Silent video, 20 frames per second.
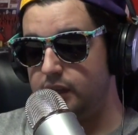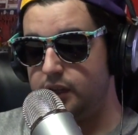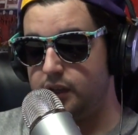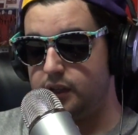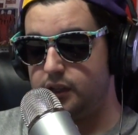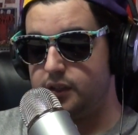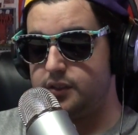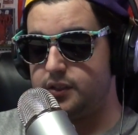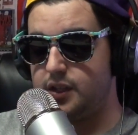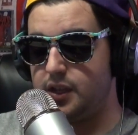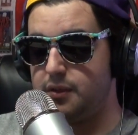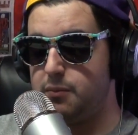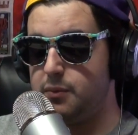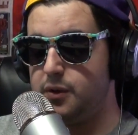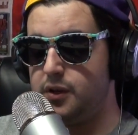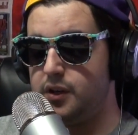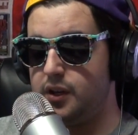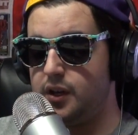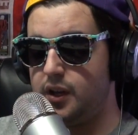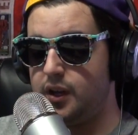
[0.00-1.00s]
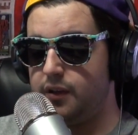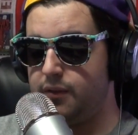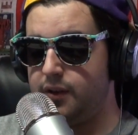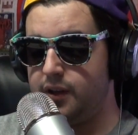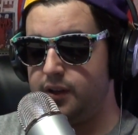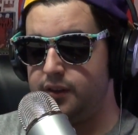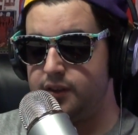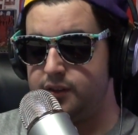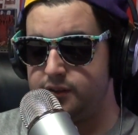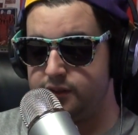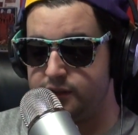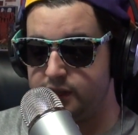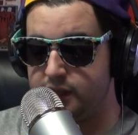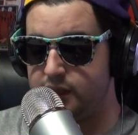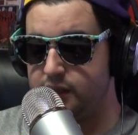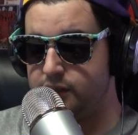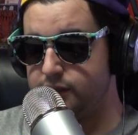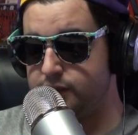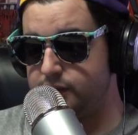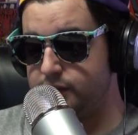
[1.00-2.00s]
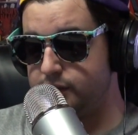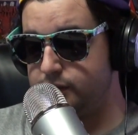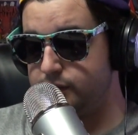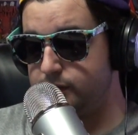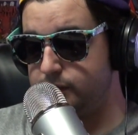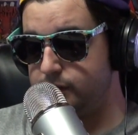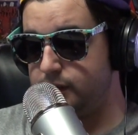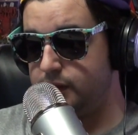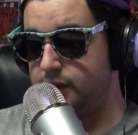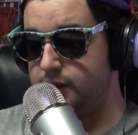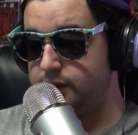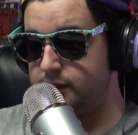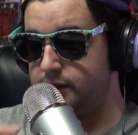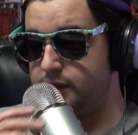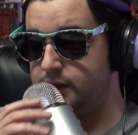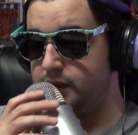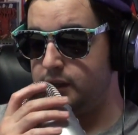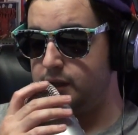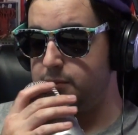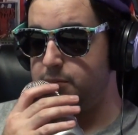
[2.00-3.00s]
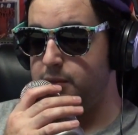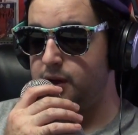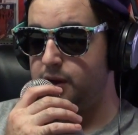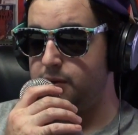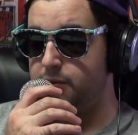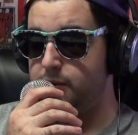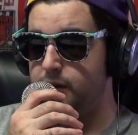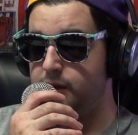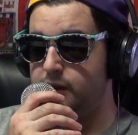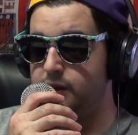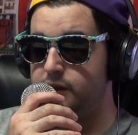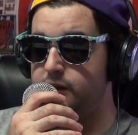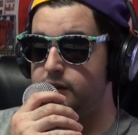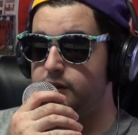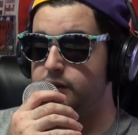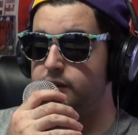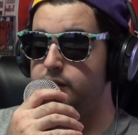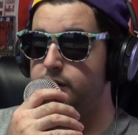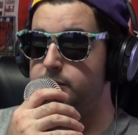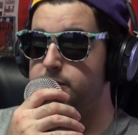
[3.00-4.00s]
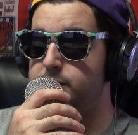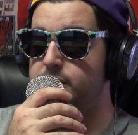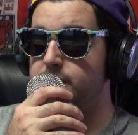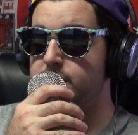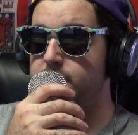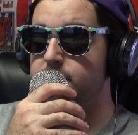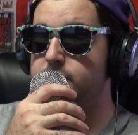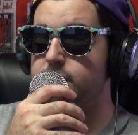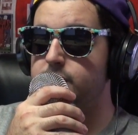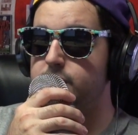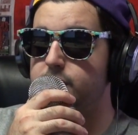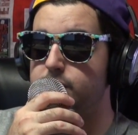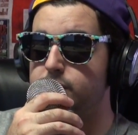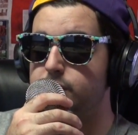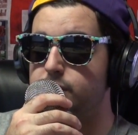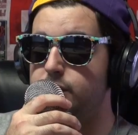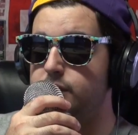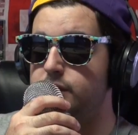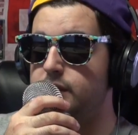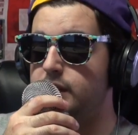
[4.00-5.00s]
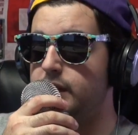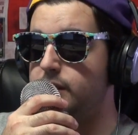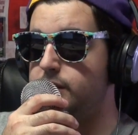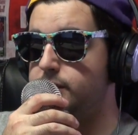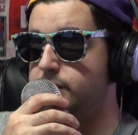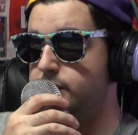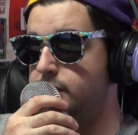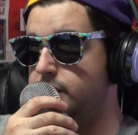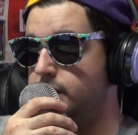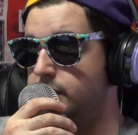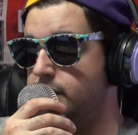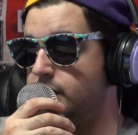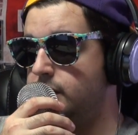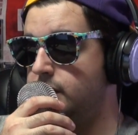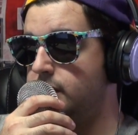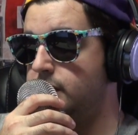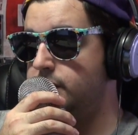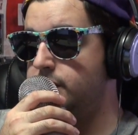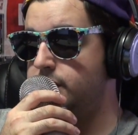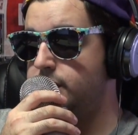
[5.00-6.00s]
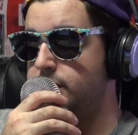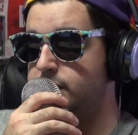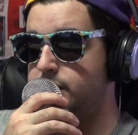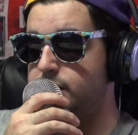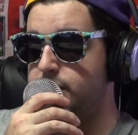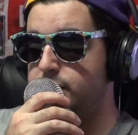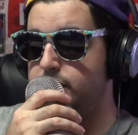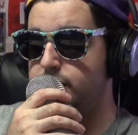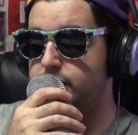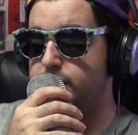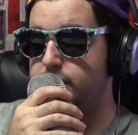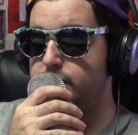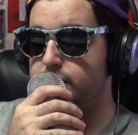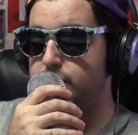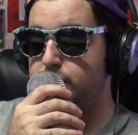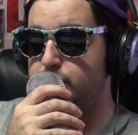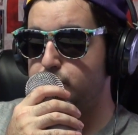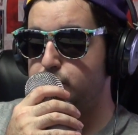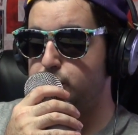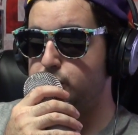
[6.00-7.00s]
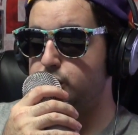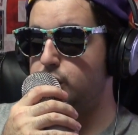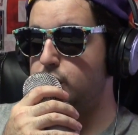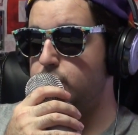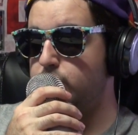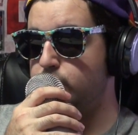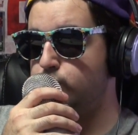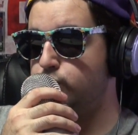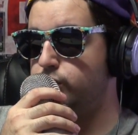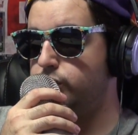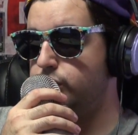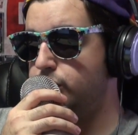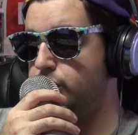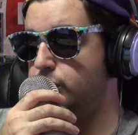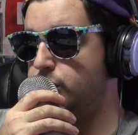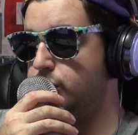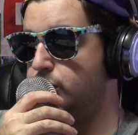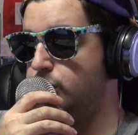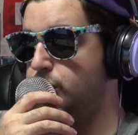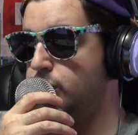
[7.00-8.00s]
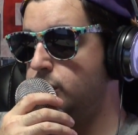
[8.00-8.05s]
Because I've had this channel since 2009, but I've been on YouTube since 2007.